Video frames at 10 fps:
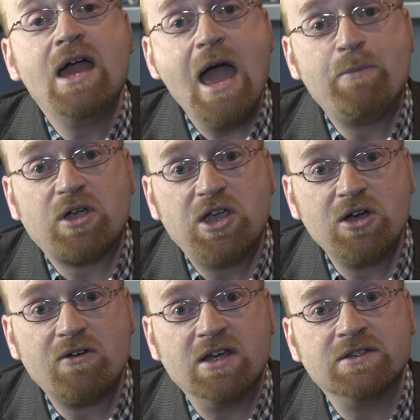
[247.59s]

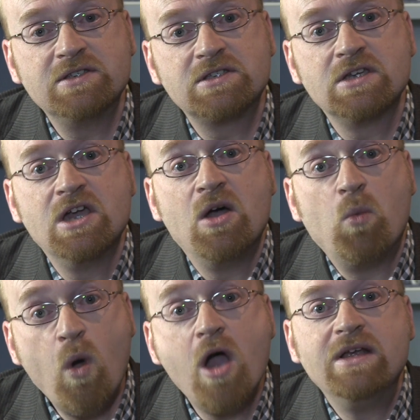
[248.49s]
Epicureans
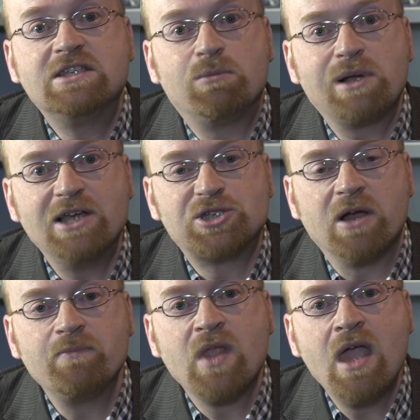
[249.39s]
were into
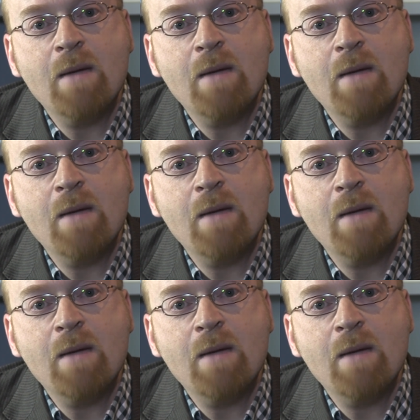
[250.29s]
pleasure,